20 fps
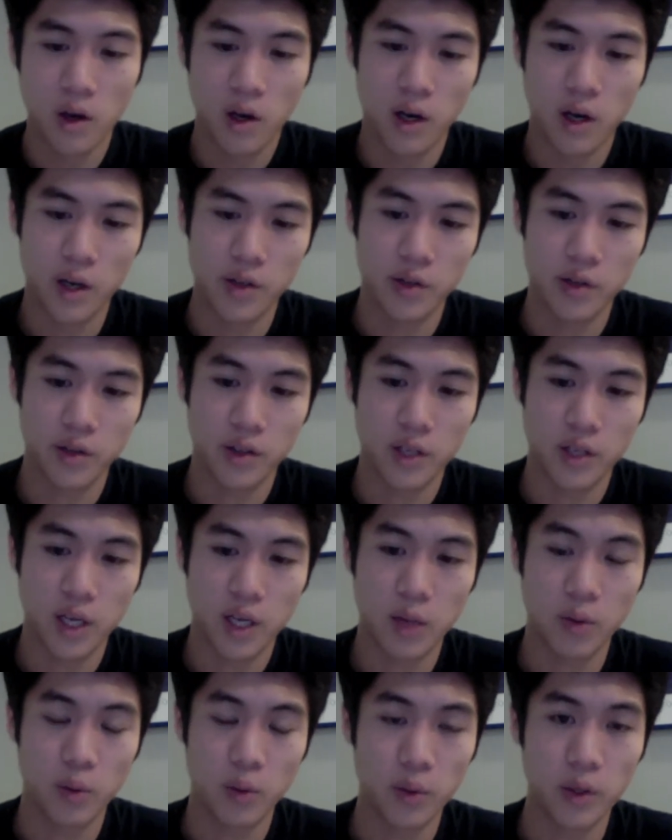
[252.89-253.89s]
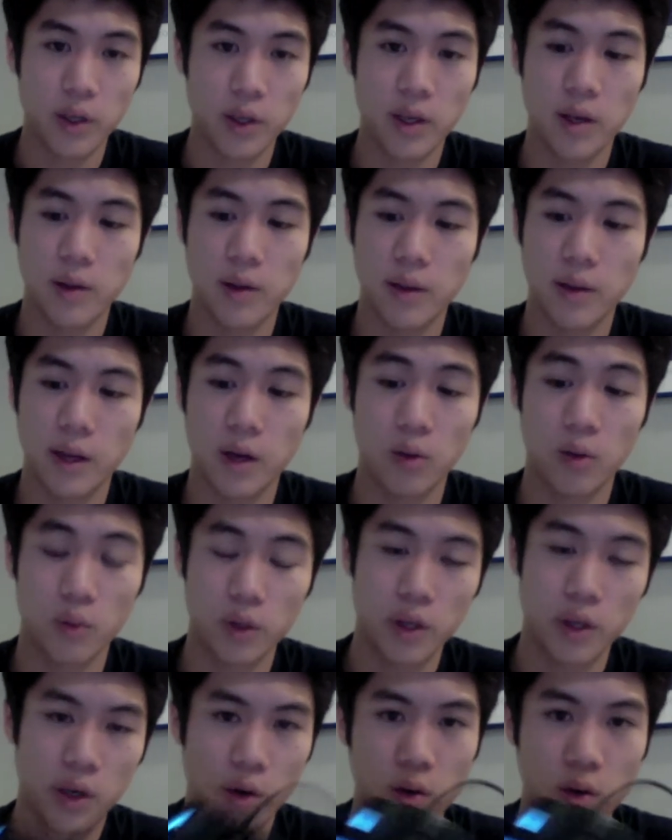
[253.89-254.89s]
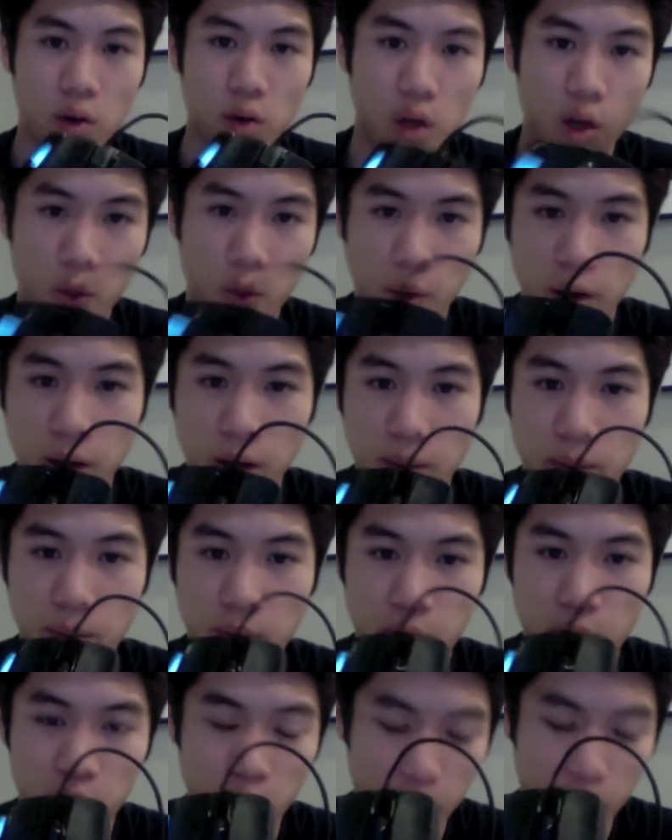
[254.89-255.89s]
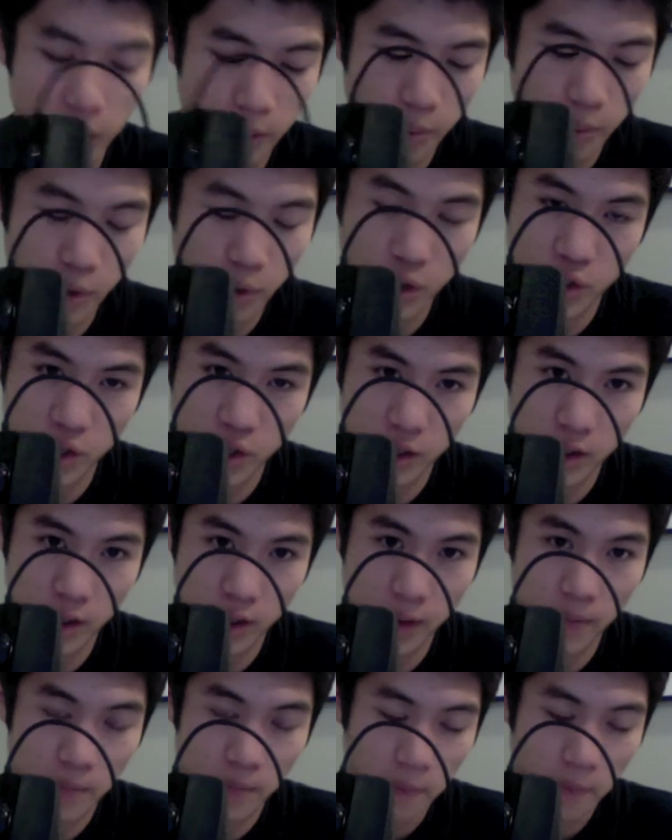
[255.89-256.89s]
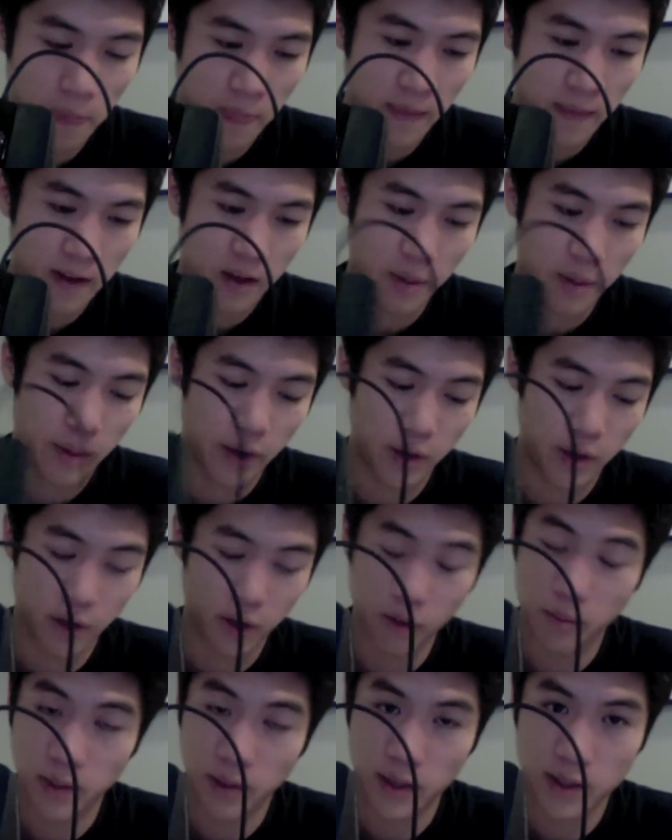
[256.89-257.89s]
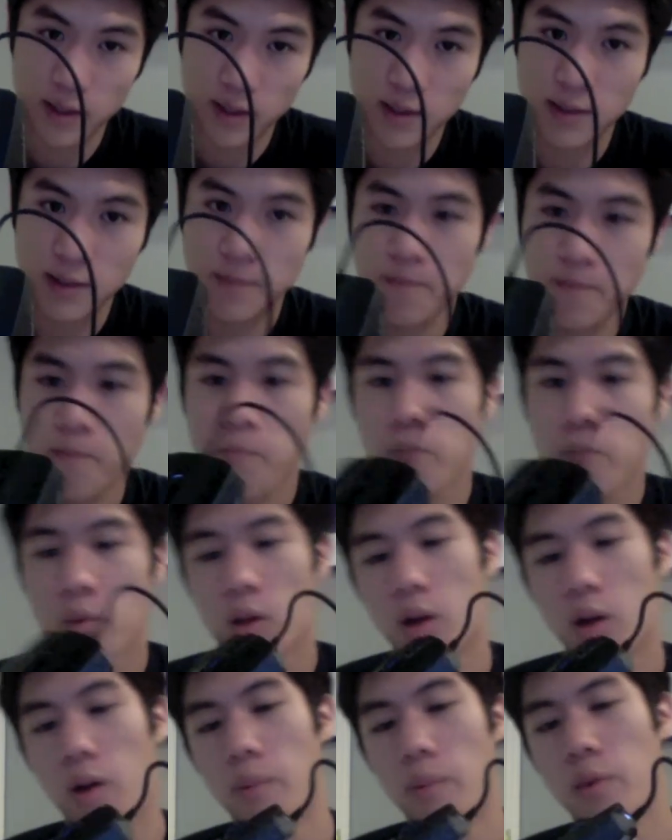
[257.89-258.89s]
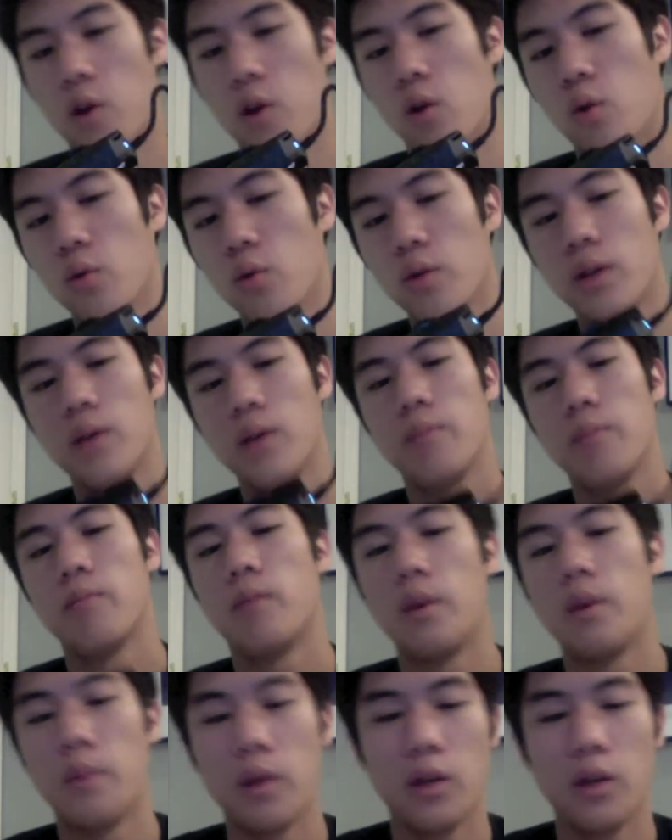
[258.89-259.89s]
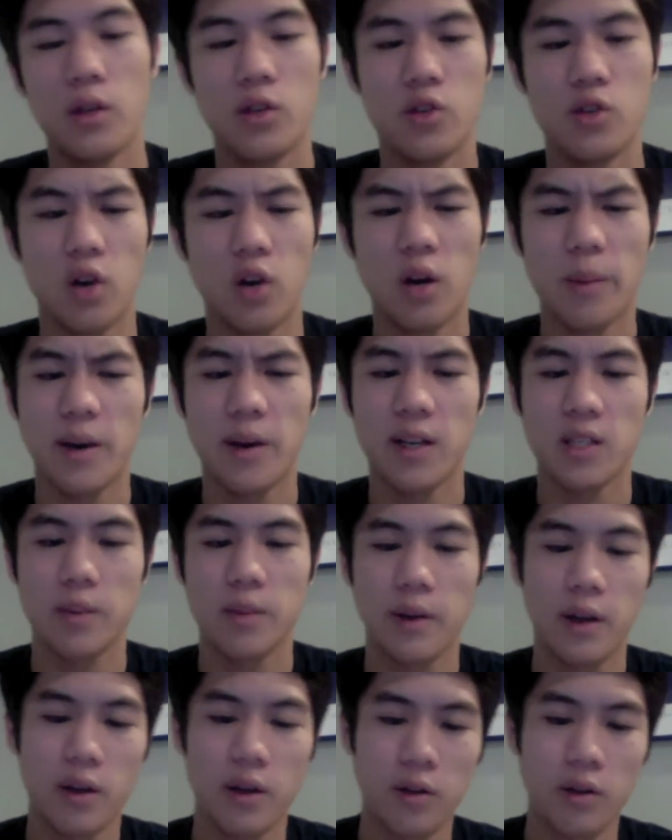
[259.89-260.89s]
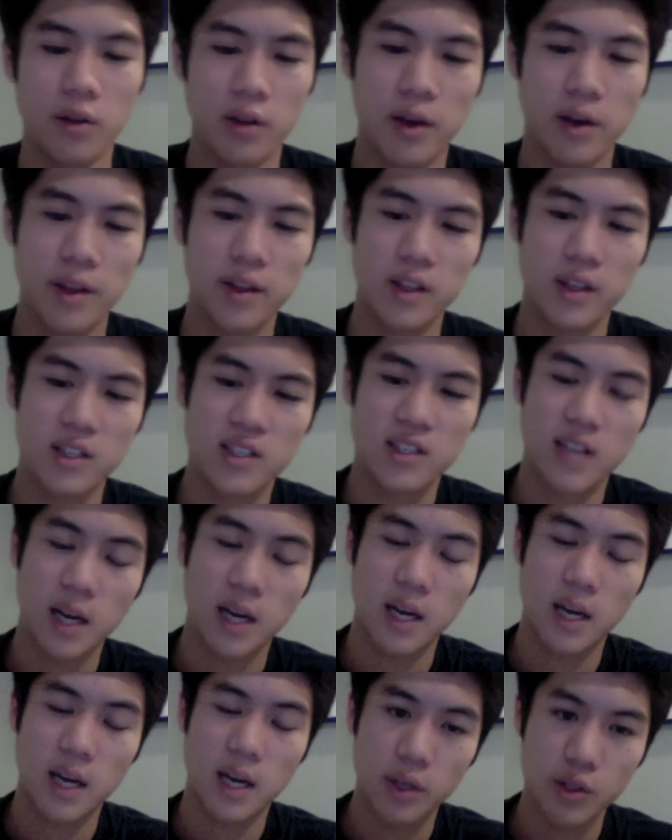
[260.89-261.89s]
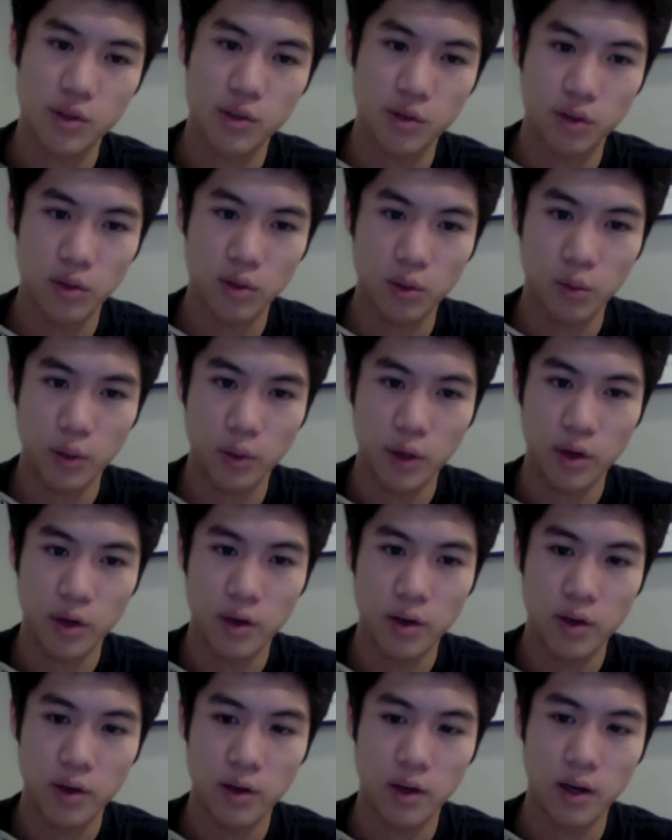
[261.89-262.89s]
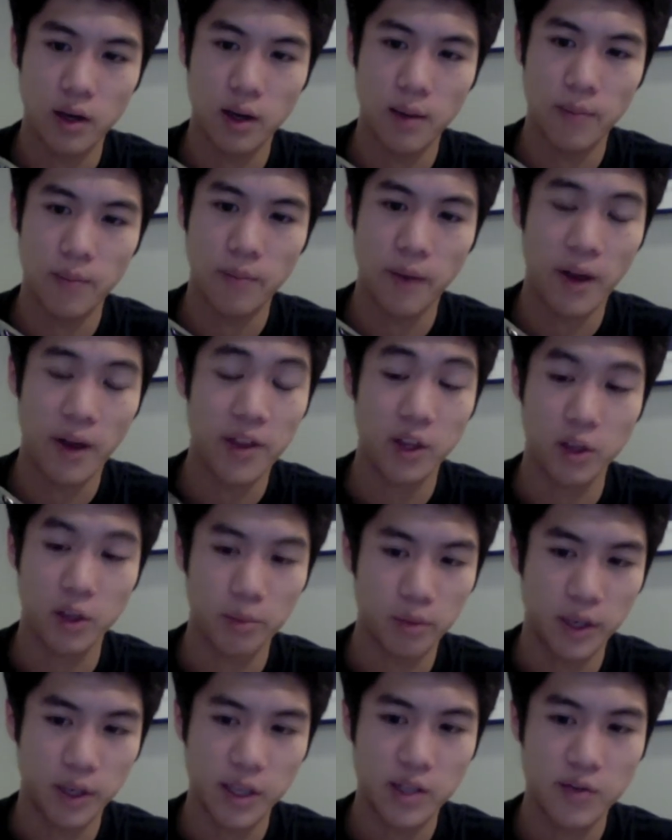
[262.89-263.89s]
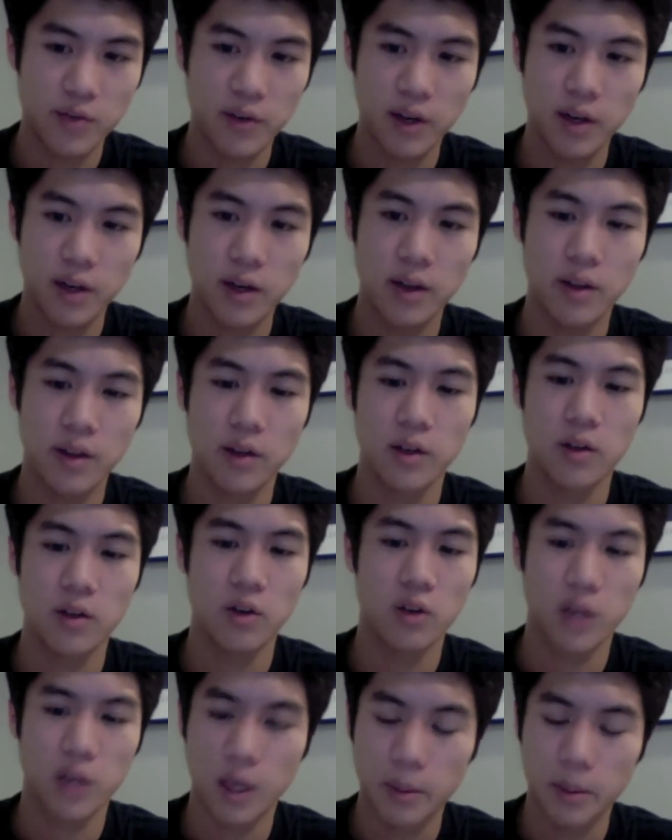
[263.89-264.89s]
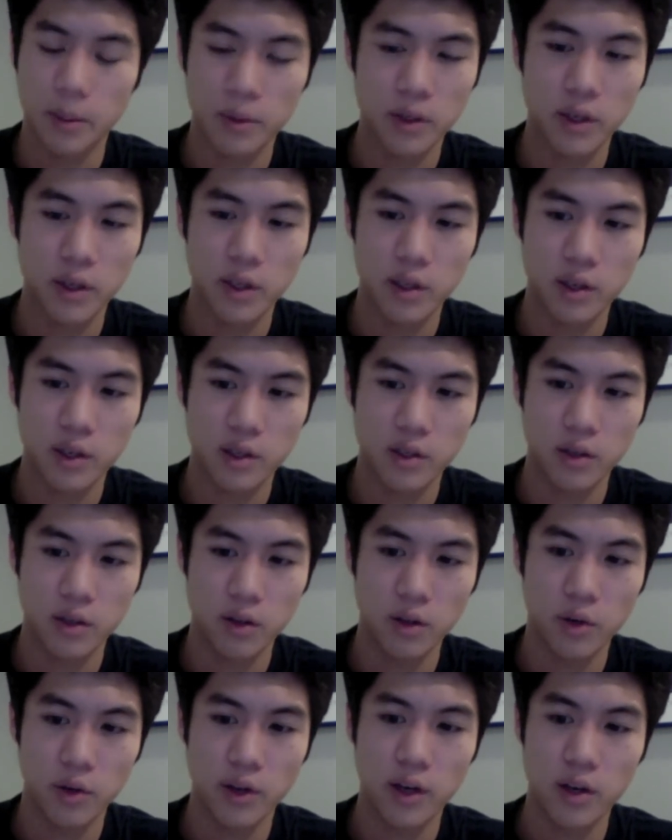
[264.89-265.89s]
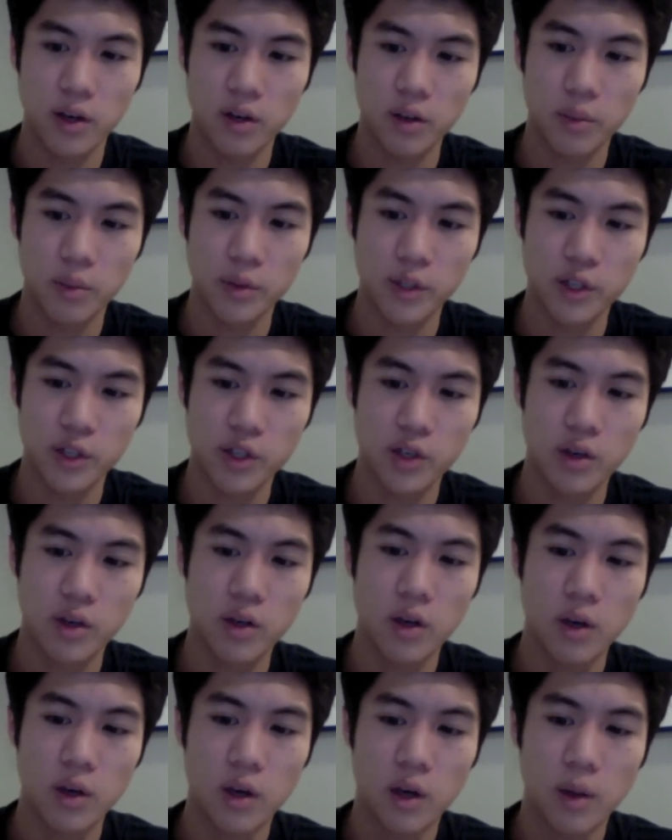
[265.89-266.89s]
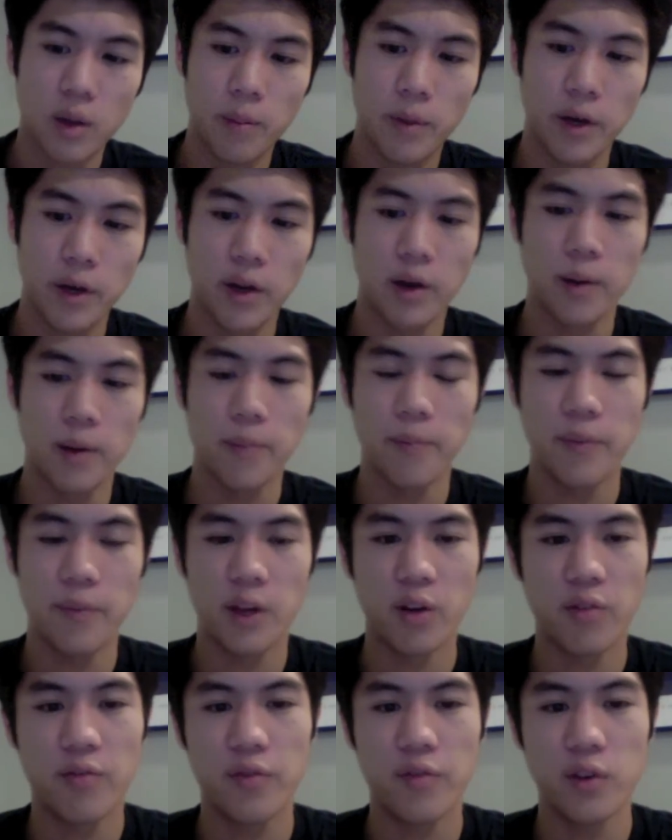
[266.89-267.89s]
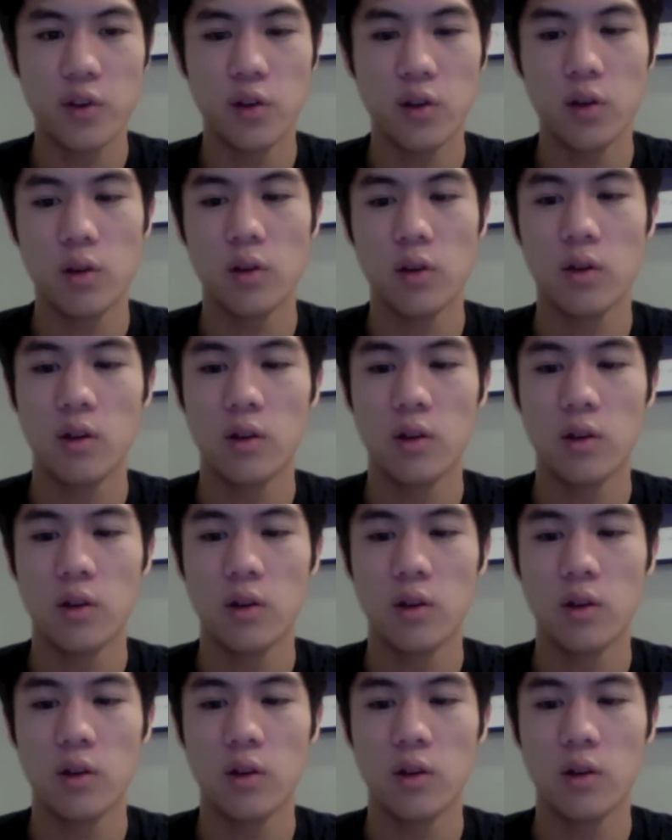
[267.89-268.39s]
during the day, that'll really go a long way, and you'll really appreciate that compared to other mice. The only maybe drawbacks about it are that I think the side buttons are a little weird. I think they're placed fine. I think ergonomically it isn't located in a good position, but they don't feel